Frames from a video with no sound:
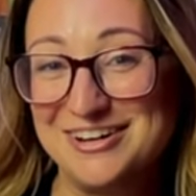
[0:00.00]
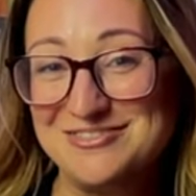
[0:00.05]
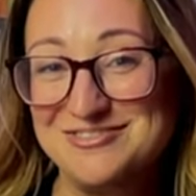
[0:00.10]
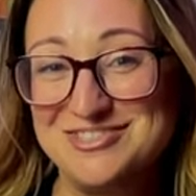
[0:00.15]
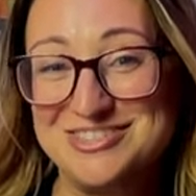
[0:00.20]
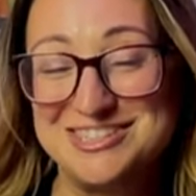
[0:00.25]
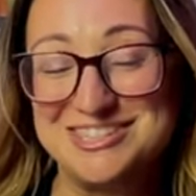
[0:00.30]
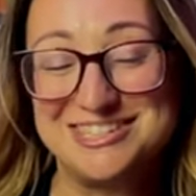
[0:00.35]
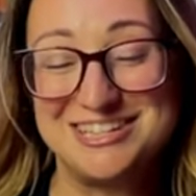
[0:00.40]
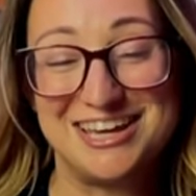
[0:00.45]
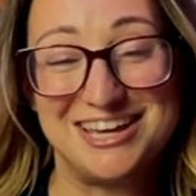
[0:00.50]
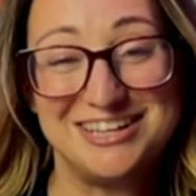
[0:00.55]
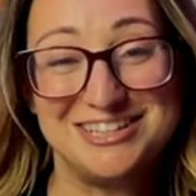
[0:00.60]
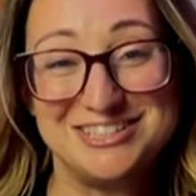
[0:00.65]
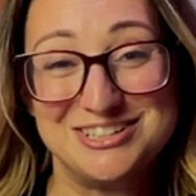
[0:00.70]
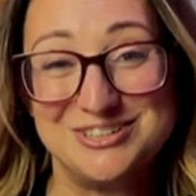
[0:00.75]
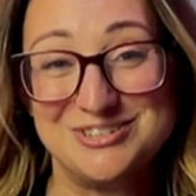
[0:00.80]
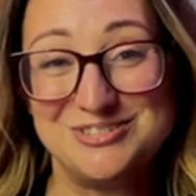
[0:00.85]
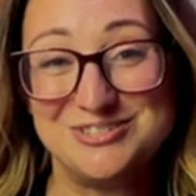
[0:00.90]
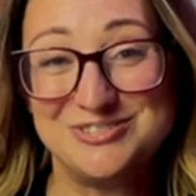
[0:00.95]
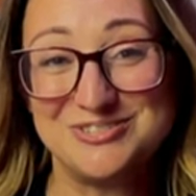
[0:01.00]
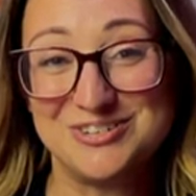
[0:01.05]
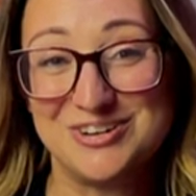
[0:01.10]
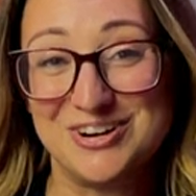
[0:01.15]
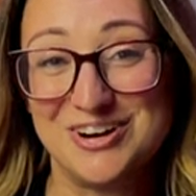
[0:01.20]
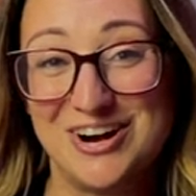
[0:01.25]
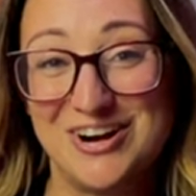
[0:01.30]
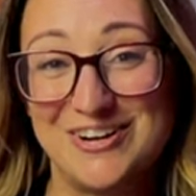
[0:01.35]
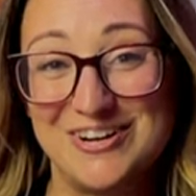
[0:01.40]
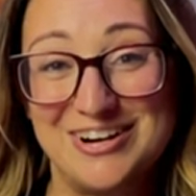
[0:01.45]
Stay tuned for
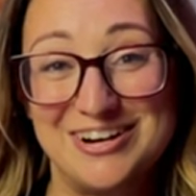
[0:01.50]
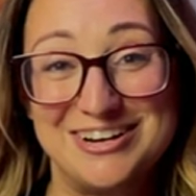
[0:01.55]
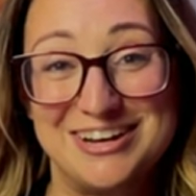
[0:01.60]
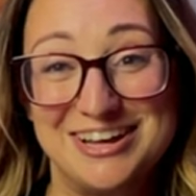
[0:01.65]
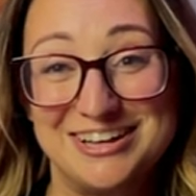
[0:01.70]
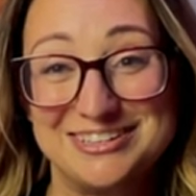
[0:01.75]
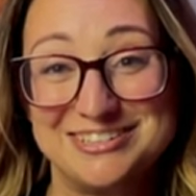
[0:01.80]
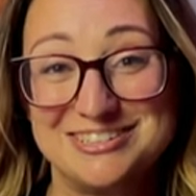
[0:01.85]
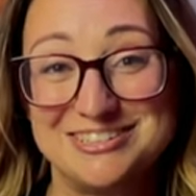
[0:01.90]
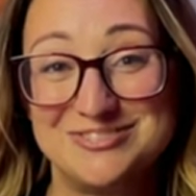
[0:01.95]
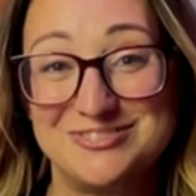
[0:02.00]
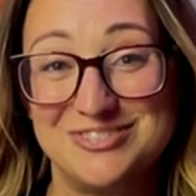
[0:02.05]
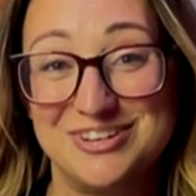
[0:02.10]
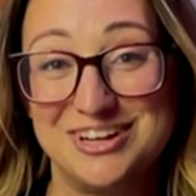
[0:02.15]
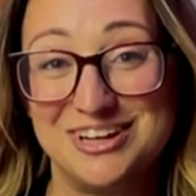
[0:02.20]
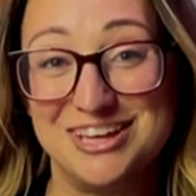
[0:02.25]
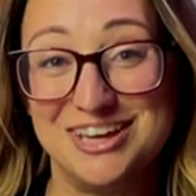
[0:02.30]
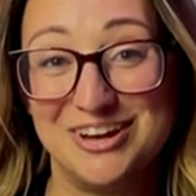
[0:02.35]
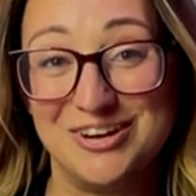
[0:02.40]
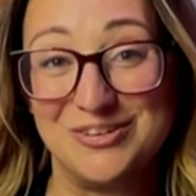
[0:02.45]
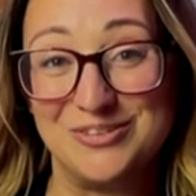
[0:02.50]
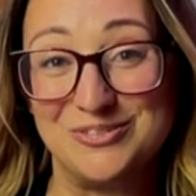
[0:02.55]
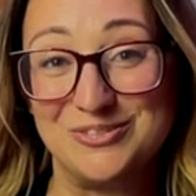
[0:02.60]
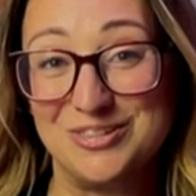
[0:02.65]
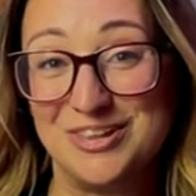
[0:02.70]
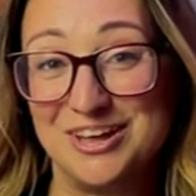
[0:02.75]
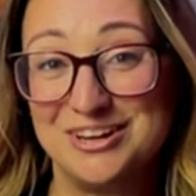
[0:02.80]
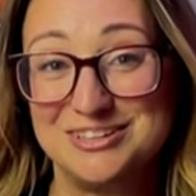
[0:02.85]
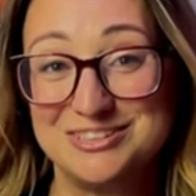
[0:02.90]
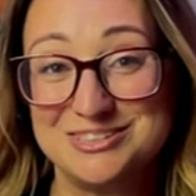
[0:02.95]
our next video.
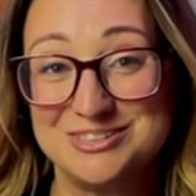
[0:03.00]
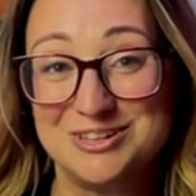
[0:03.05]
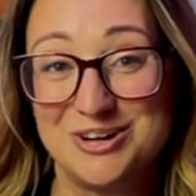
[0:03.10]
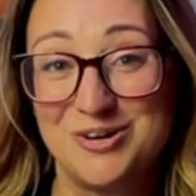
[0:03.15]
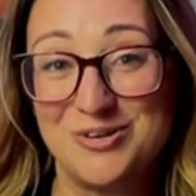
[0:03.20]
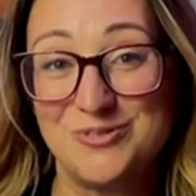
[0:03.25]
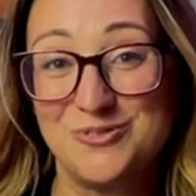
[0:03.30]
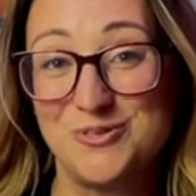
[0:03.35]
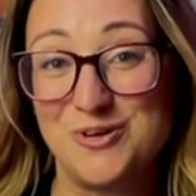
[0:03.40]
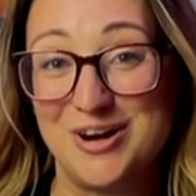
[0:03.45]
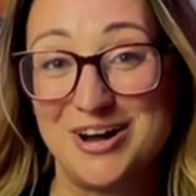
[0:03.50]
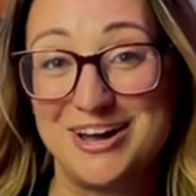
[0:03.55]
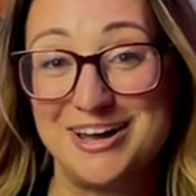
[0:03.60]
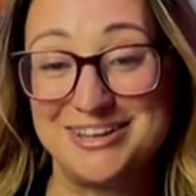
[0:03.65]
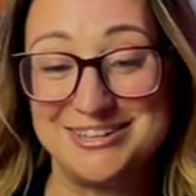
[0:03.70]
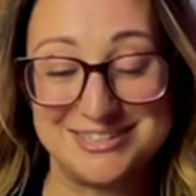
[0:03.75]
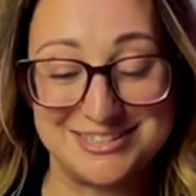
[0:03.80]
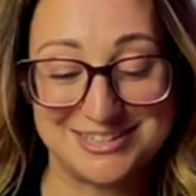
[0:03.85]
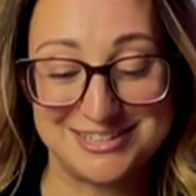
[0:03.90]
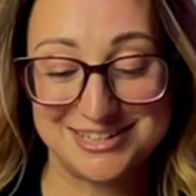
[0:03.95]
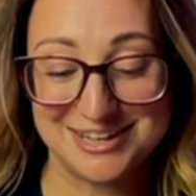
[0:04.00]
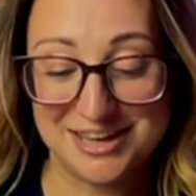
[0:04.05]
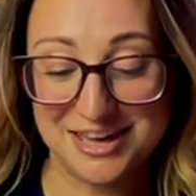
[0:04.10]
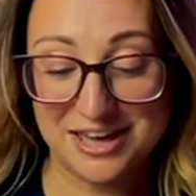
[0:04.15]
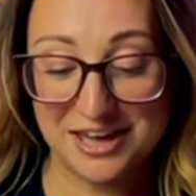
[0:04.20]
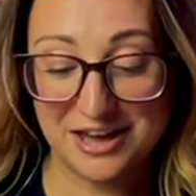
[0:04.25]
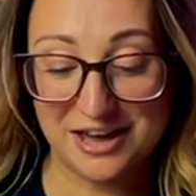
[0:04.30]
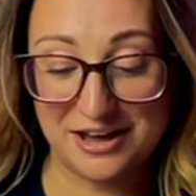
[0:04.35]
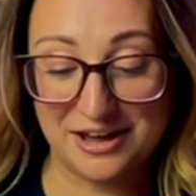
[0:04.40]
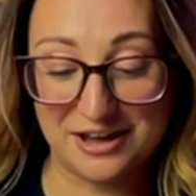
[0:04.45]
Let us know what
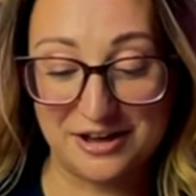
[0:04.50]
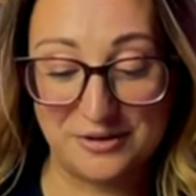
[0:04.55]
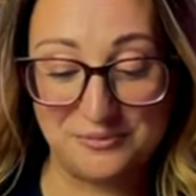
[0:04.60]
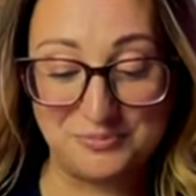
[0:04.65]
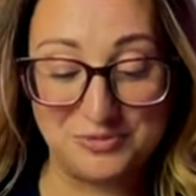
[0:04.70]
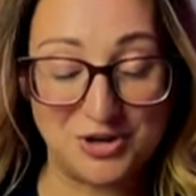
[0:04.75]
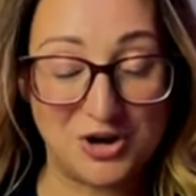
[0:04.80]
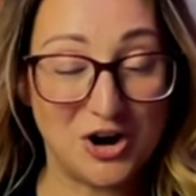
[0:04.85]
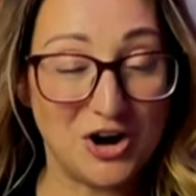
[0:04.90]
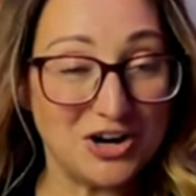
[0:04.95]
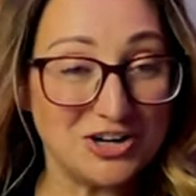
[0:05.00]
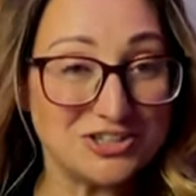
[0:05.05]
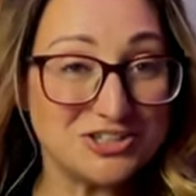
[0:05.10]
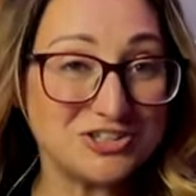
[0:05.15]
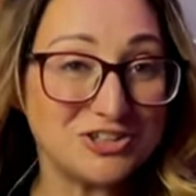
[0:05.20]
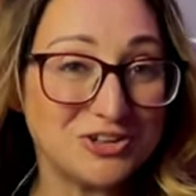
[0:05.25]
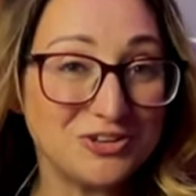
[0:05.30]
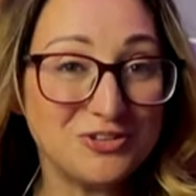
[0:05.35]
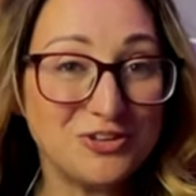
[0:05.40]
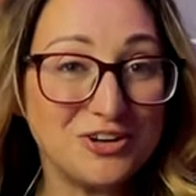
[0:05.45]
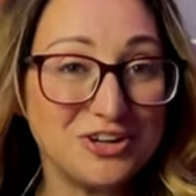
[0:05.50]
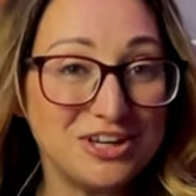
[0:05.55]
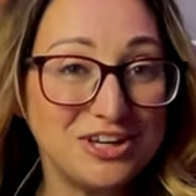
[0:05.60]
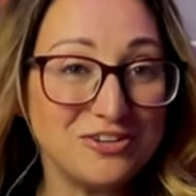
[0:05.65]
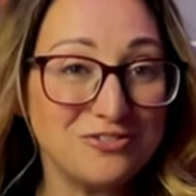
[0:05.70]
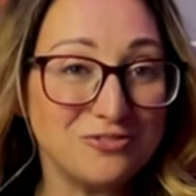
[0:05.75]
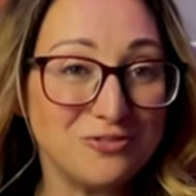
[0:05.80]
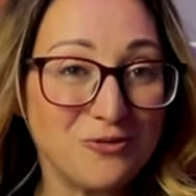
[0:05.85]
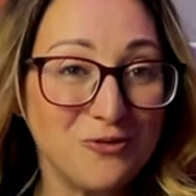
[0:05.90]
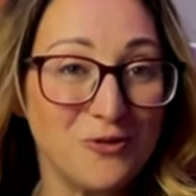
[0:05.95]
cards you're looking
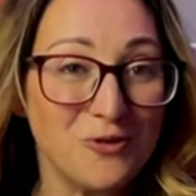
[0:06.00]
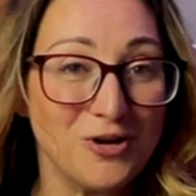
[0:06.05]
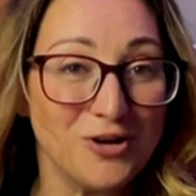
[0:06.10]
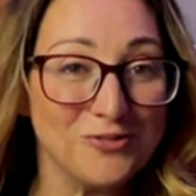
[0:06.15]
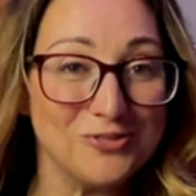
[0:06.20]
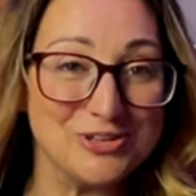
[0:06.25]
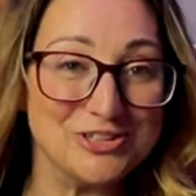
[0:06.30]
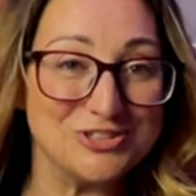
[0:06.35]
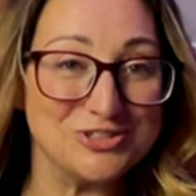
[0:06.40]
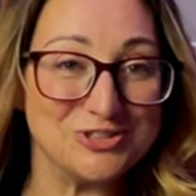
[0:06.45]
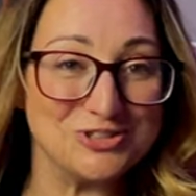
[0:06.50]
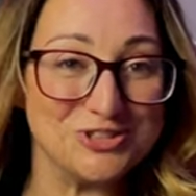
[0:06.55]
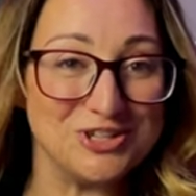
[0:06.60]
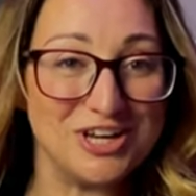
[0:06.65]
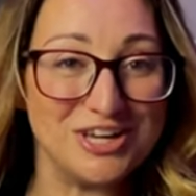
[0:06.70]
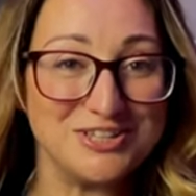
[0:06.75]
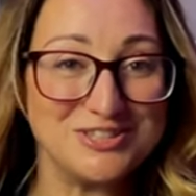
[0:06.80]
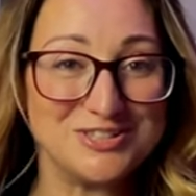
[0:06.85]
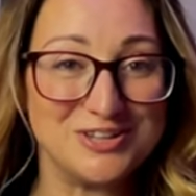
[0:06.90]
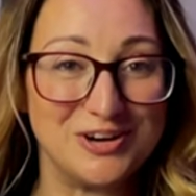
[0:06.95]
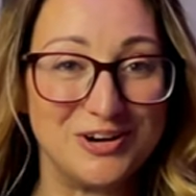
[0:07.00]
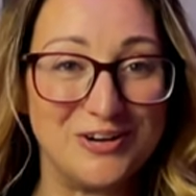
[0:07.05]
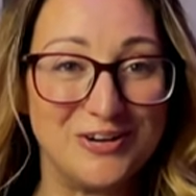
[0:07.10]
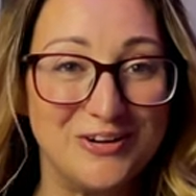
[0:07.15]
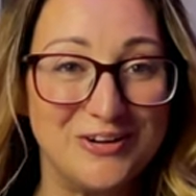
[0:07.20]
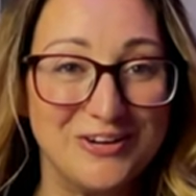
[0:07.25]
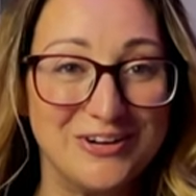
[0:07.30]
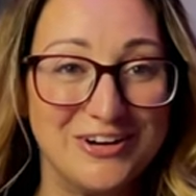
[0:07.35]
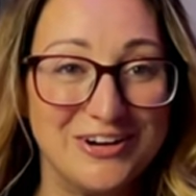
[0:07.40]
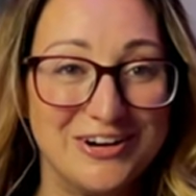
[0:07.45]
for, what's your chase
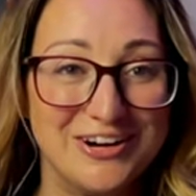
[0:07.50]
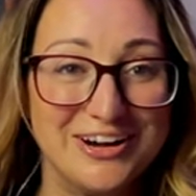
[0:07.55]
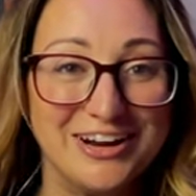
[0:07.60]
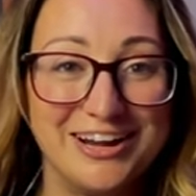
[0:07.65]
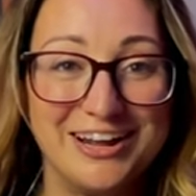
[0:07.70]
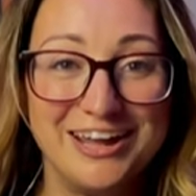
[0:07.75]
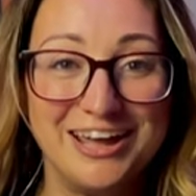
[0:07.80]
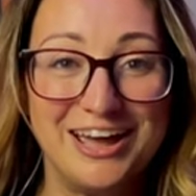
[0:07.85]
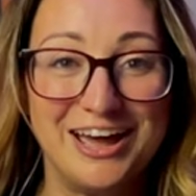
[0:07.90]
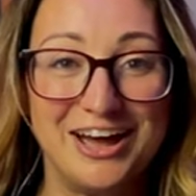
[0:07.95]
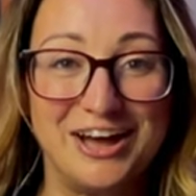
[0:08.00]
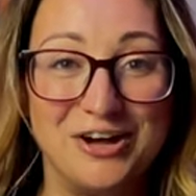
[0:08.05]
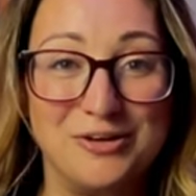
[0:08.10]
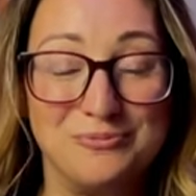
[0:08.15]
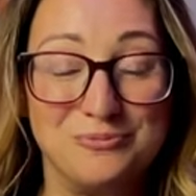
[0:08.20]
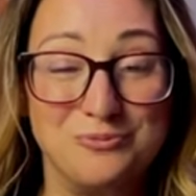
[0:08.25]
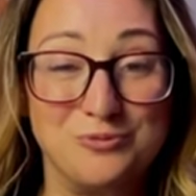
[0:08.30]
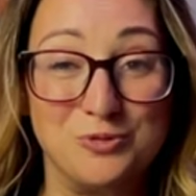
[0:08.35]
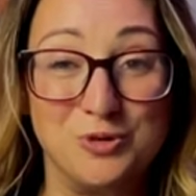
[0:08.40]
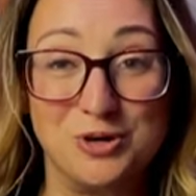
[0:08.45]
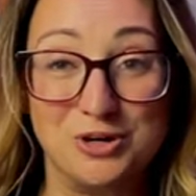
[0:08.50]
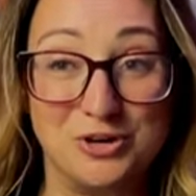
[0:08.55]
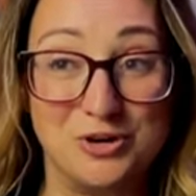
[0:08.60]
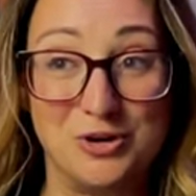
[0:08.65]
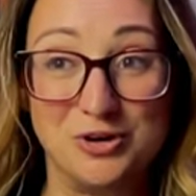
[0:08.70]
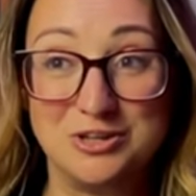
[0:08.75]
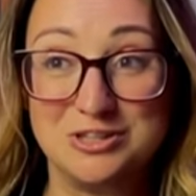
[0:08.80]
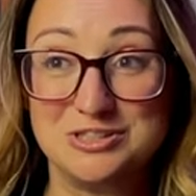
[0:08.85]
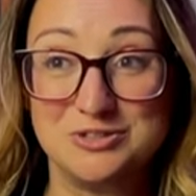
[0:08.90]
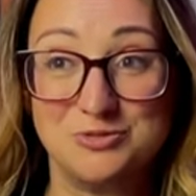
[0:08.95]
card, what
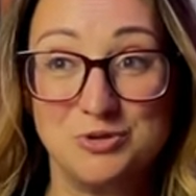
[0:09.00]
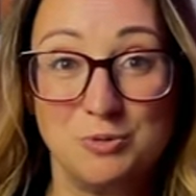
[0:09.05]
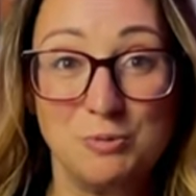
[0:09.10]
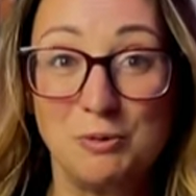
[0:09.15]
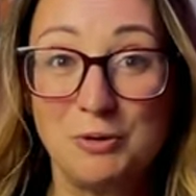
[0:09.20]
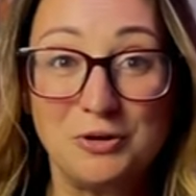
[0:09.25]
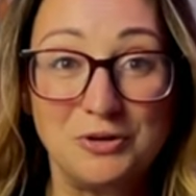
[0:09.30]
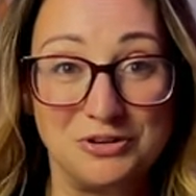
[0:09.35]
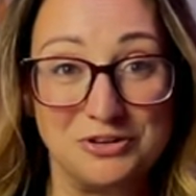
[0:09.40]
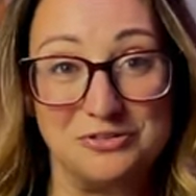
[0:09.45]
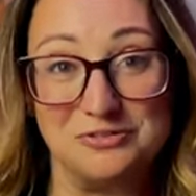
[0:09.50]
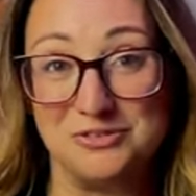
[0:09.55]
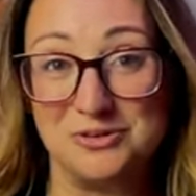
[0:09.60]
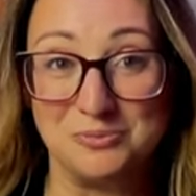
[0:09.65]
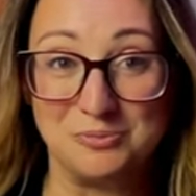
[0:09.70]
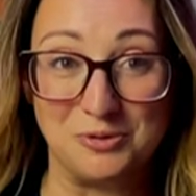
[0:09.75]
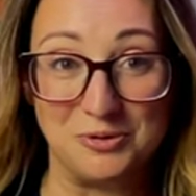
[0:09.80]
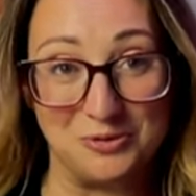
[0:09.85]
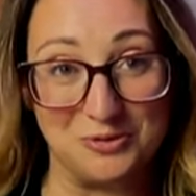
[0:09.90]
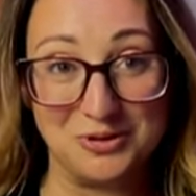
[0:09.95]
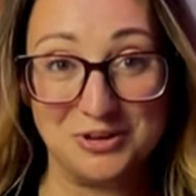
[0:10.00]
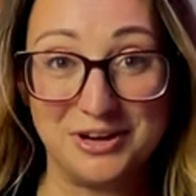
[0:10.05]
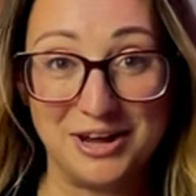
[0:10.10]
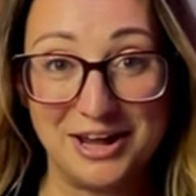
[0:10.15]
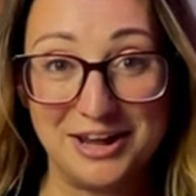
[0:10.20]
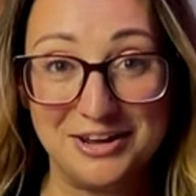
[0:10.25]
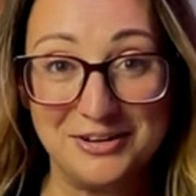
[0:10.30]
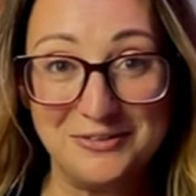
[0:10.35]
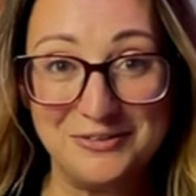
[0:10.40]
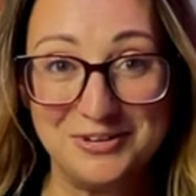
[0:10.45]
cards have you pulled? Have you pulled an
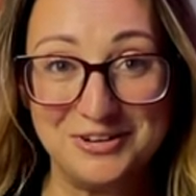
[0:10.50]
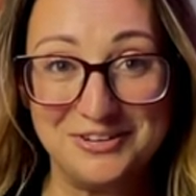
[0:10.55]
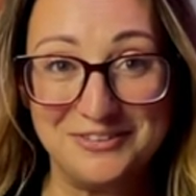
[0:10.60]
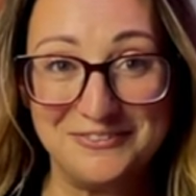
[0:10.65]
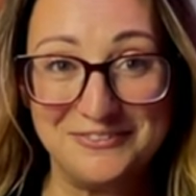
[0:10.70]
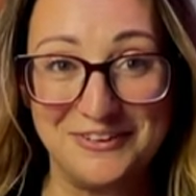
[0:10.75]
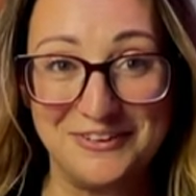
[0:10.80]
Iono?